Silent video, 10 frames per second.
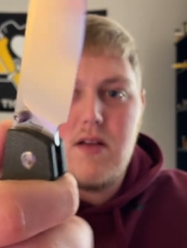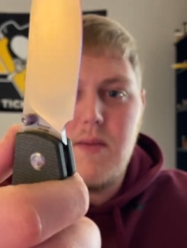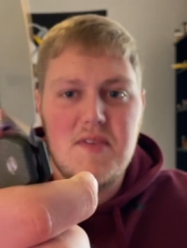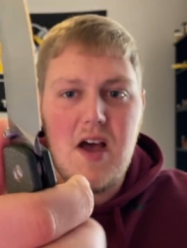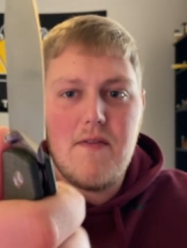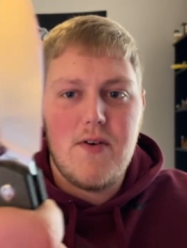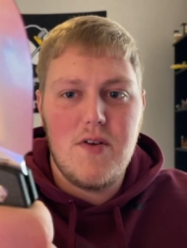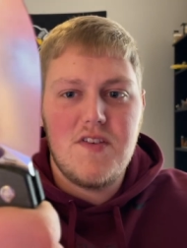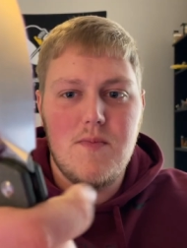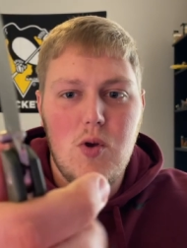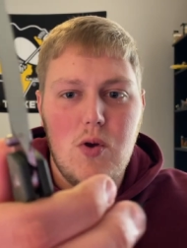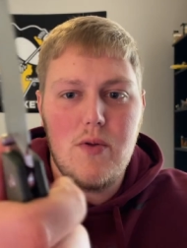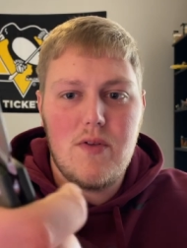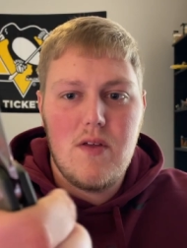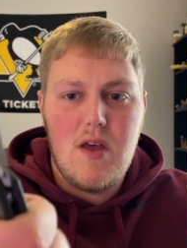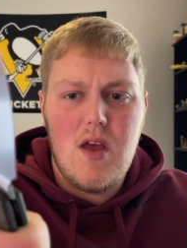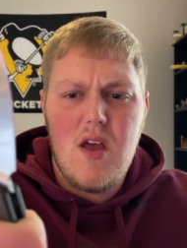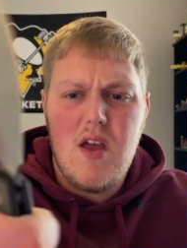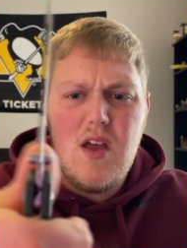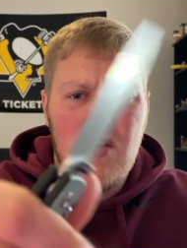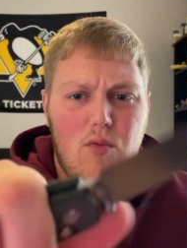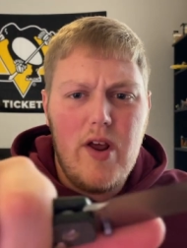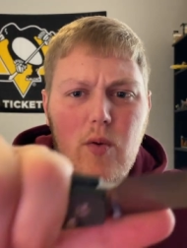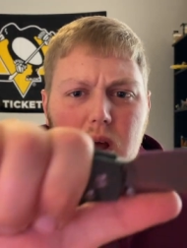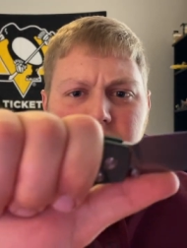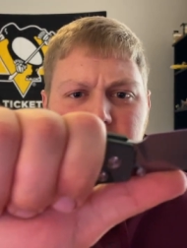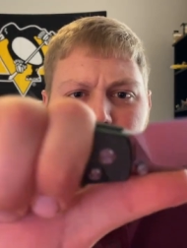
comes out very smooth. Right away, this